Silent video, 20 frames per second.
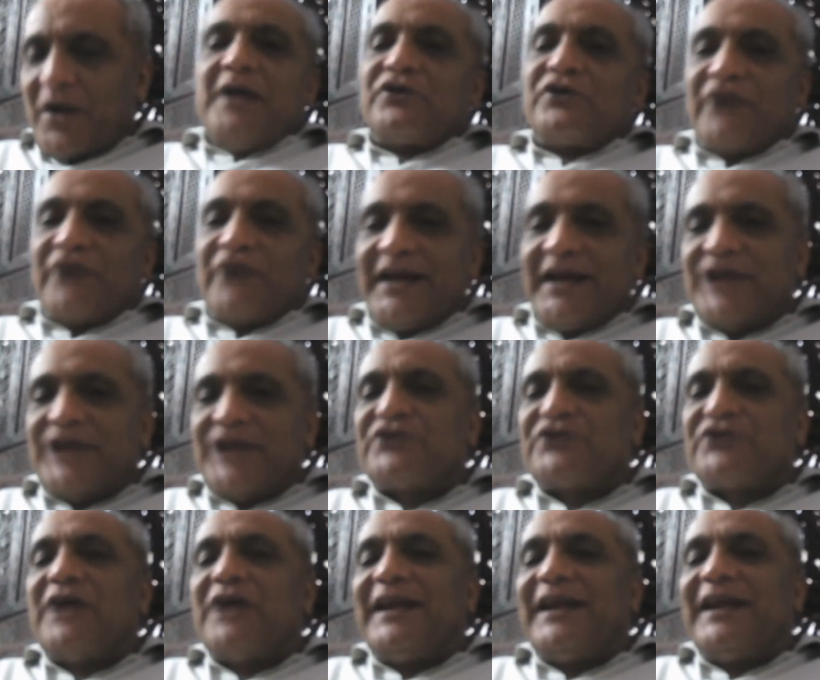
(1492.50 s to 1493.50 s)

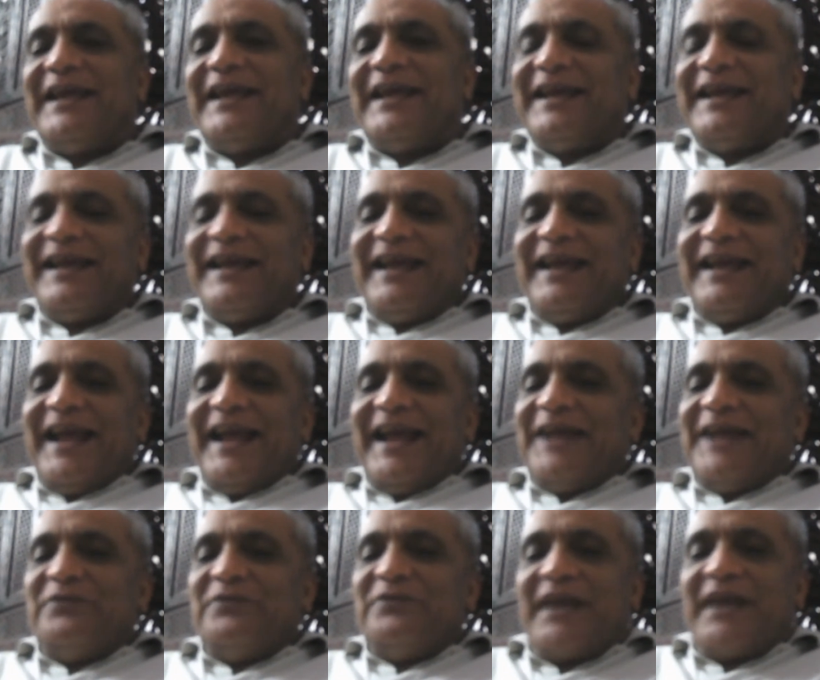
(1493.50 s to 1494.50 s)
Traditionally,
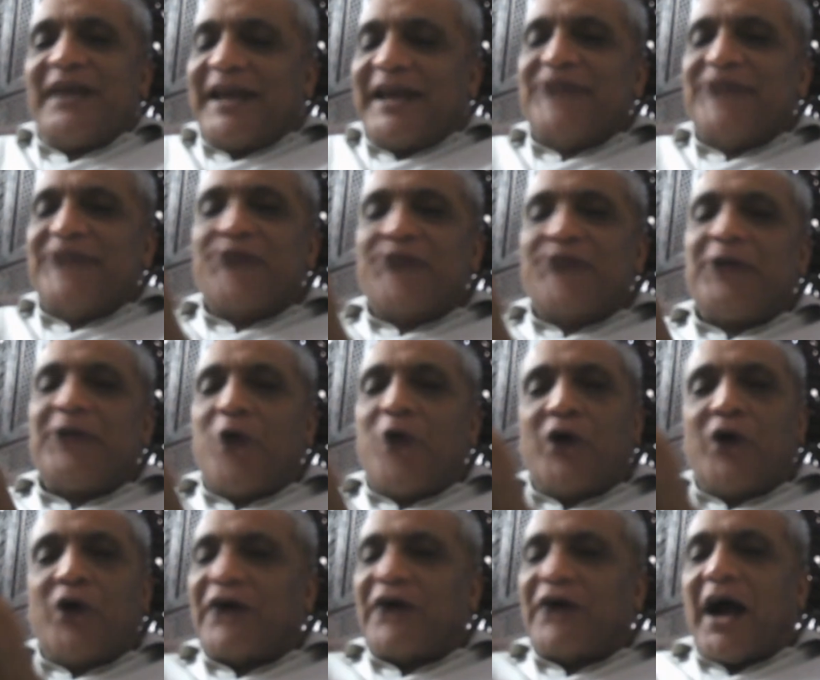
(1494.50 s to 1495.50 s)
the kids are
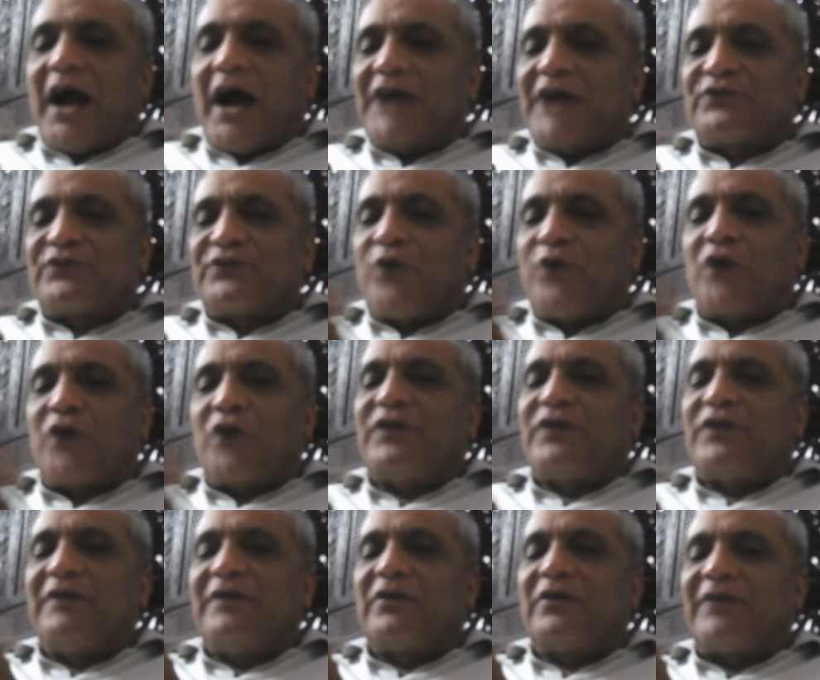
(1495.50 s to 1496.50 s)
not asked what
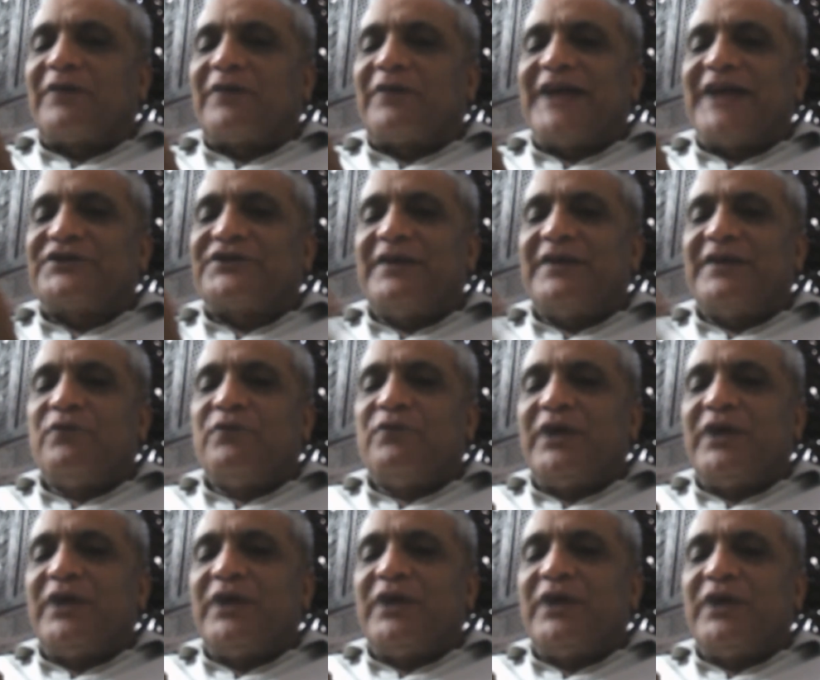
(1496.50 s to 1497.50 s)
flavor of ice cream
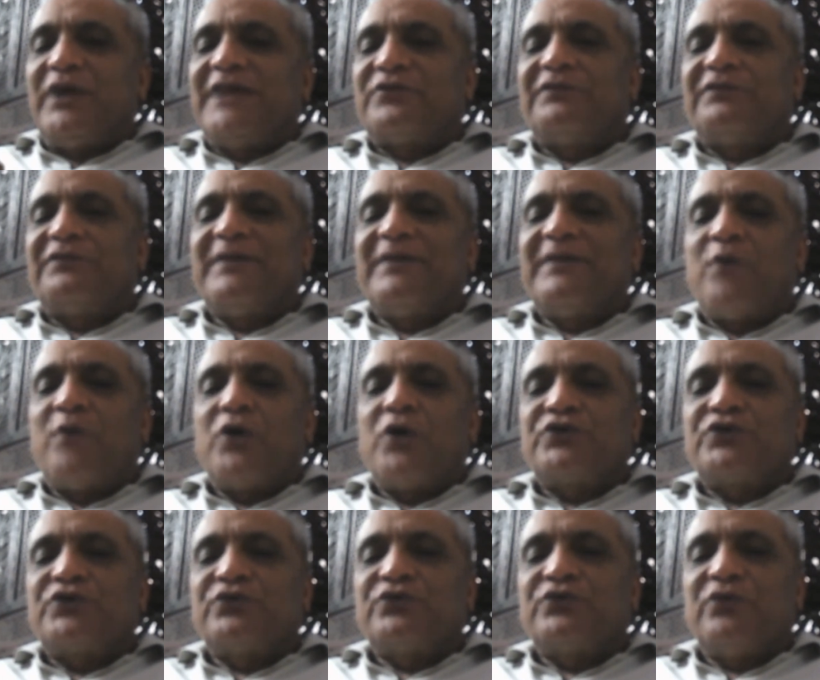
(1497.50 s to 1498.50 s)
would each one of them
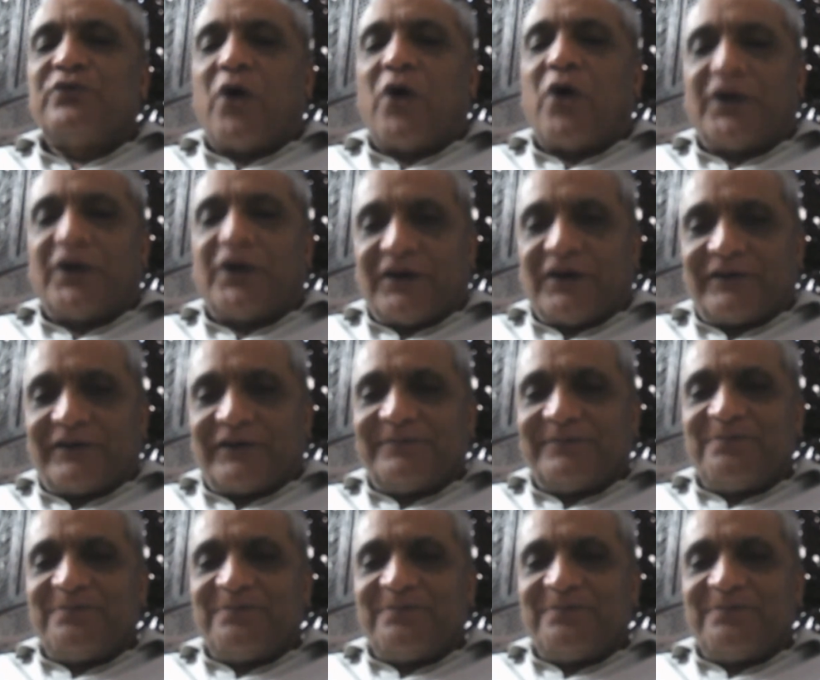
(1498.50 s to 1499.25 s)
want to order.